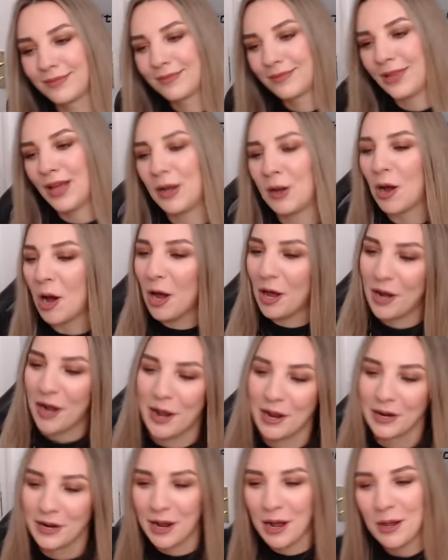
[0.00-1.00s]
I can't,
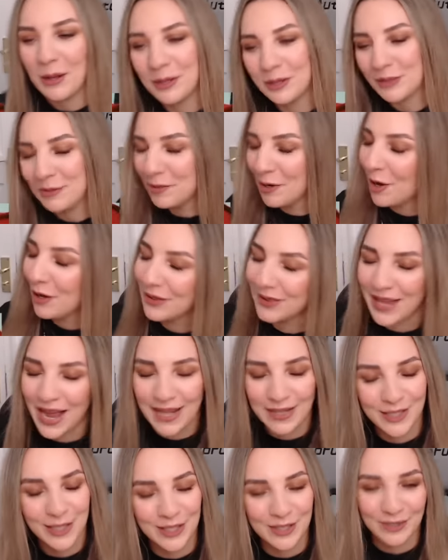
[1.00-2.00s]
I can't not
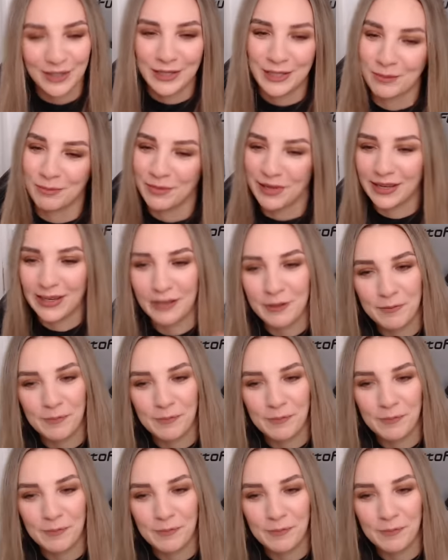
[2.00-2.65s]
dance to this bit.